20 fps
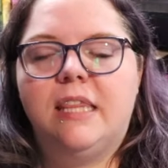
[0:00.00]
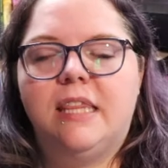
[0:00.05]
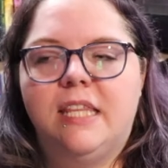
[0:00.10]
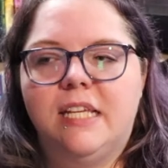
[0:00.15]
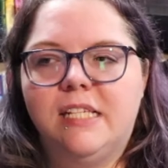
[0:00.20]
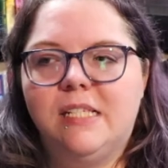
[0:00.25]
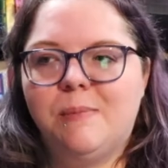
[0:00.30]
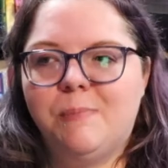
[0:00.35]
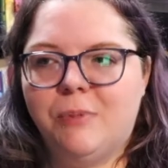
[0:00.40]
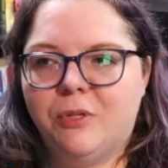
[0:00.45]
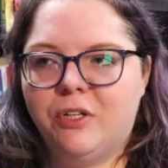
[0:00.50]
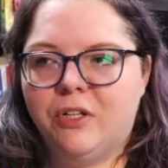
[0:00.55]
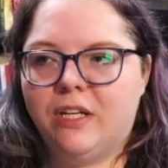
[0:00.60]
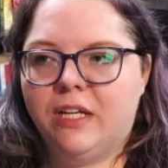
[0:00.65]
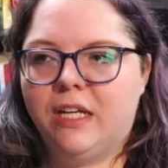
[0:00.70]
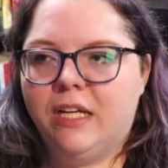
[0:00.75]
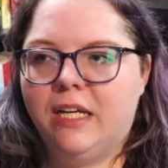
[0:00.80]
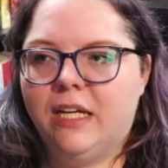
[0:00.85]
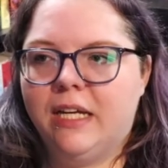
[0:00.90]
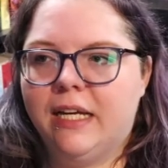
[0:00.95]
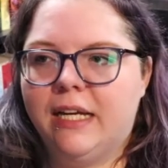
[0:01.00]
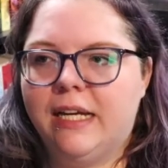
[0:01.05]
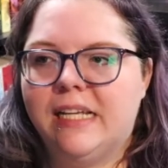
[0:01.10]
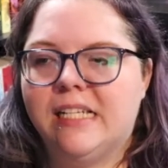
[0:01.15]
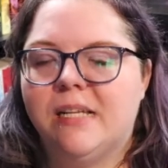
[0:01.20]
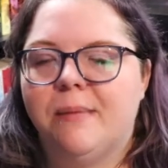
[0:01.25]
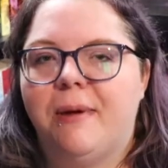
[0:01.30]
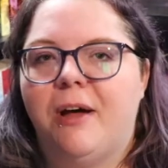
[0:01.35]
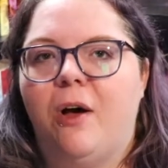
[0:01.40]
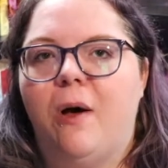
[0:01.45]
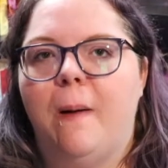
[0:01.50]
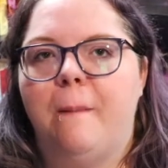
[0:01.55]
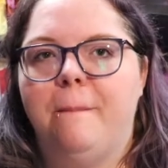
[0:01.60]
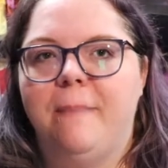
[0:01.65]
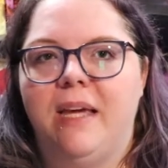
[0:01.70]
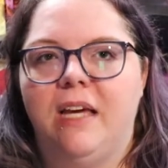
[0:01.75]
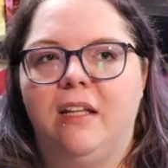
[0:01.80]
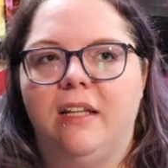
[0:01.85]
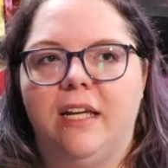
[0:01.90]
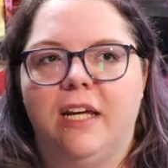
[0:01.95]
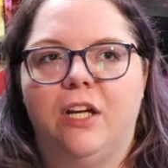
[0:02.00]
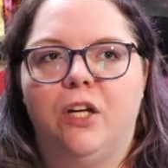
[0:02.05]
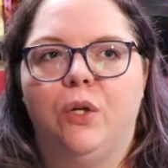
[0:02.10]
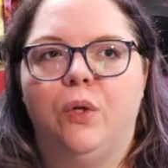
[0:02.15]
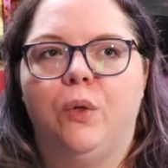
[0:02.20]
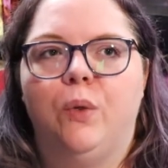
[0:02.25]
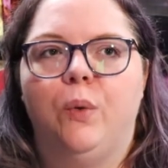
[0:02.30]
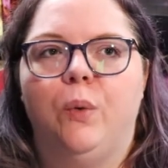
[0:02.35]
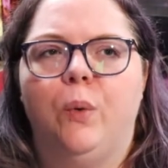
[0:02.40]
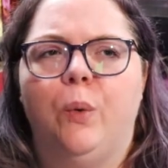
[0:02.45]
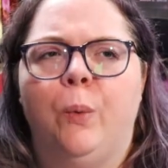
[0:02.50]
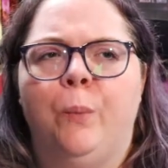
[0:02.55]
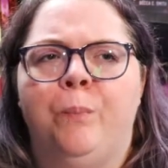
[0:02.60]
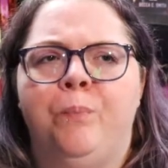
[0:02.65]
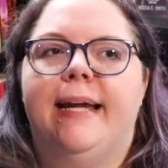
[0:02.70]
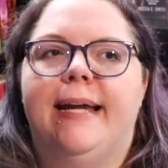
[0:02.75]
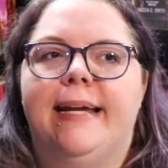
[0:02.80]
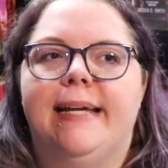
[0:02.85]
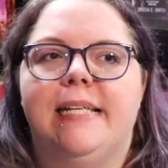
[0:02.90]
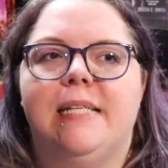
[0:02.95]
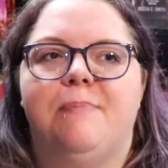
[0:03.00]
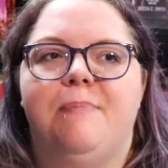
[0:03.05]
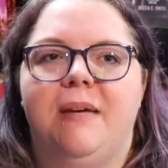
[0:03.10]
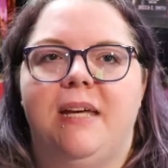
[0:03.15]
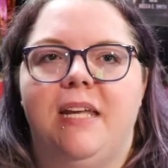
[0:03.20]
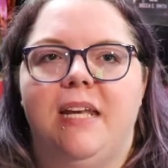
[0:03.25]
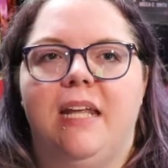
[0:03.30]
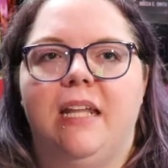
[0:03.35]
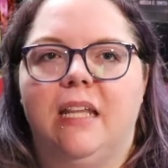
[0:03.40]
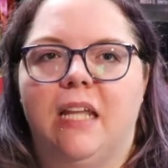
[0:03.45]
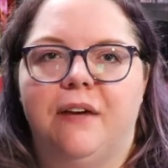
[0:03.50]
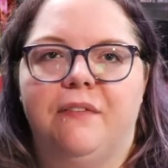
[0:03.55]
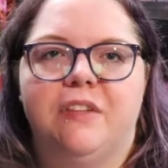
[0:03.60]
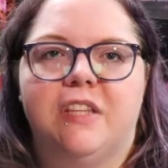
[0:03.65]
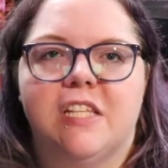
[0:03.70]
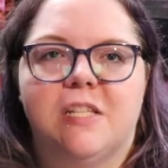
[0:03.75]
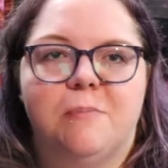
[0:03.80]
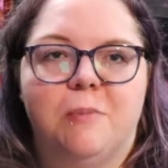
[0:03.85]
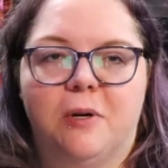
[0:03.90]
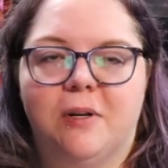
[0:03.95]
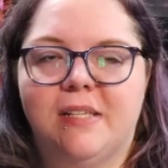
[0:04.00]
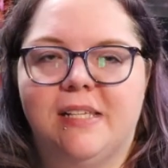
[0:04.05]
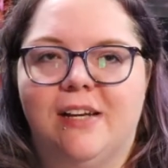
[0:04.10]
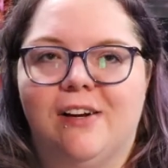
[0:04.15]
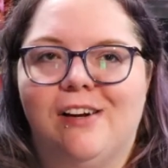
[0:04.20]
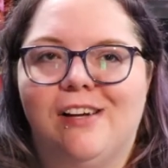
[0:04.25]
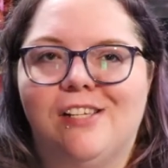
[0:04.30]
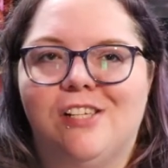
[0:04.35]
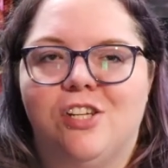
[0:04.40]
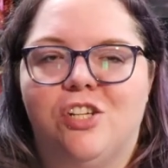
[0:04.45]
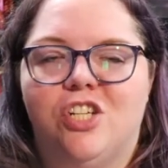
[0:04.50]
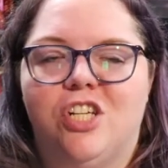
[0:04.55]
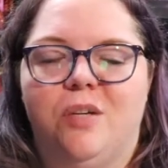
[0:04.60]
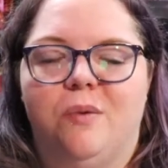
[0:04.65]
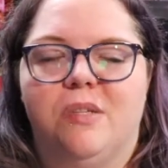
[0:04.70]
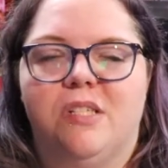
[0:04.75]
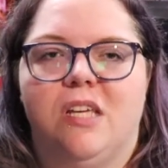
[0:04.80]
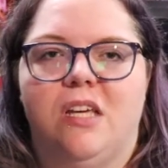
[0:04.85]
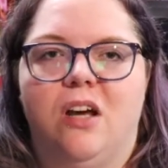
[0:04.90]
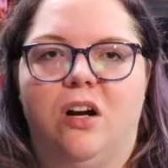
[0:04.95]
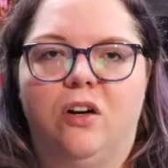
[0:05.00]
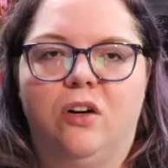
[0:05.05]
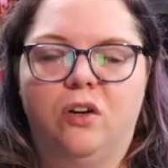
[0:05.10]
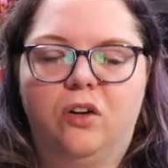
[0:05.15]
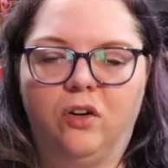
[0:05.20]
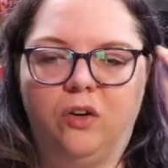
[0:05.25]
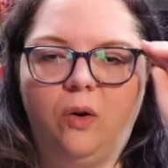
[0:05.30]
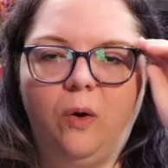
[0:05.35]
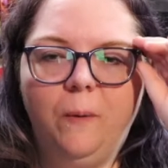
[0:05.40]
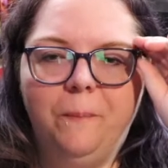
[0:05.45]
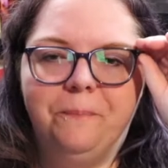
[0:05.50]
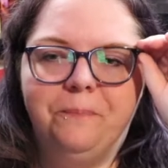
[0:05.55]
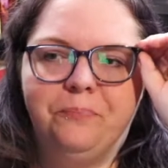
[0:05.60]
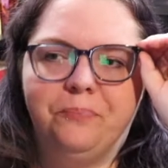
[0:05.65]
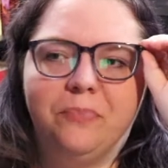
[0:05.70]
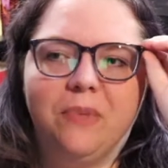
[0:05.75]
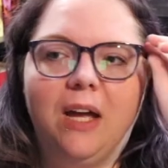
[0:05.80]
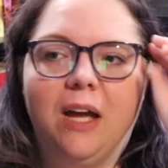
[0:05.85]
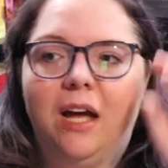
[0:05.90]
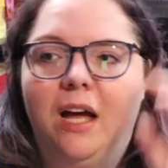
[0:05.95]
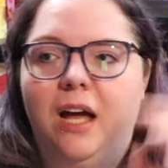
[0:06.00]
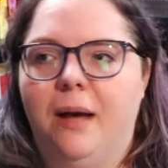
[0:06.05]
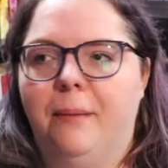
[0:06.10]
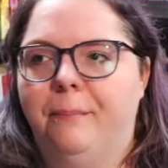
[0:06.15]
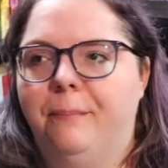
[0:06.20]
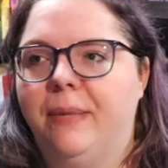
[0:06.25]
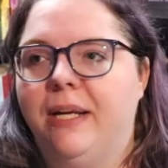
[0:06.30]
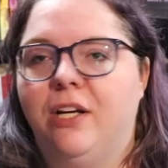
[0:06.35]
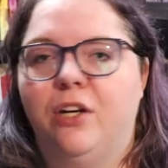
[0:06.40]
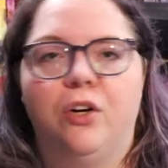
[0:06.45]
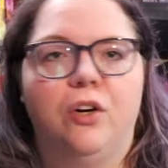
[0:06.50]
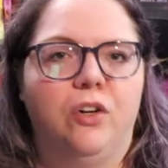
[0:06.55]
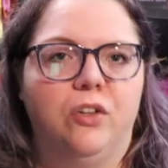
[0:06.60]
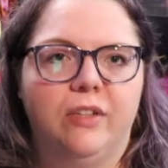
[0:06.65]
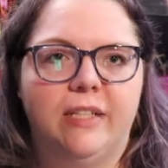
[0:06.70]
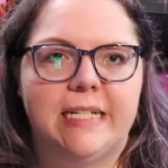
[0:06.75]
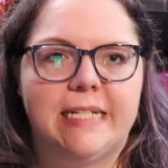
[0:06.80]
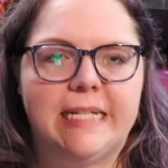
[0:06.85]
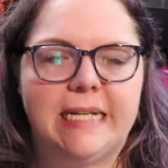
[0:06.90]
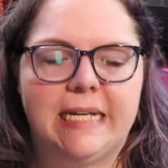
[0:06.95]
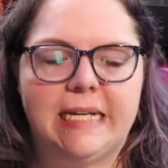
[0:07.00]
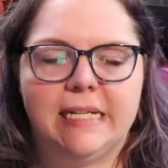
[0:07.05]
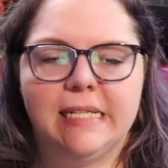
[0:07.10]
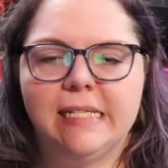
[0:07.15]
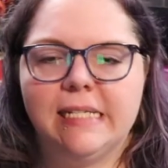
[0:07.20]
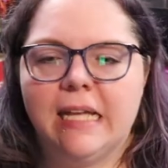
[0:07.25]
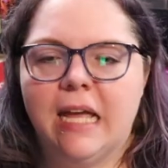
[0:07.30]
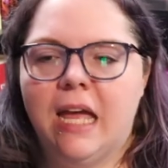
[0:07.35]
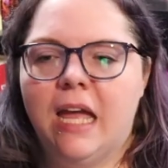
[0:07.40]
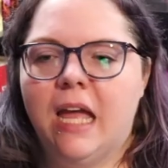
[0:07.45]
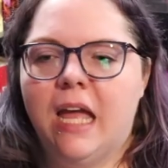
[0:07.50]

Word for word: This book is about Amelia who has been in love with this book series since she was a young girl um, in her early teens